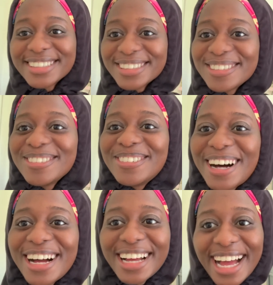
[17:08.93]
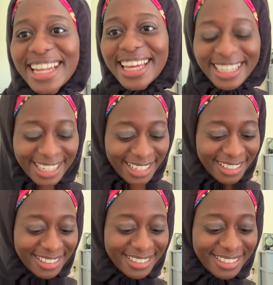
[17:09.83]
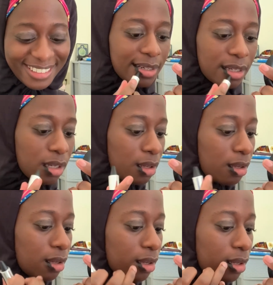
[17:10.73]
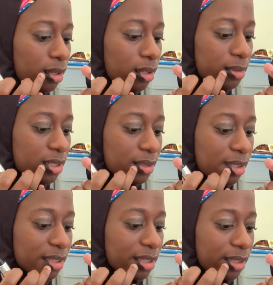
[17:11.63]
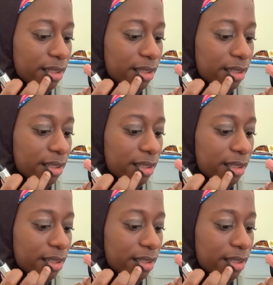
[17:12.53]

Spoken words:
Chua, I like it. Let me stop talking.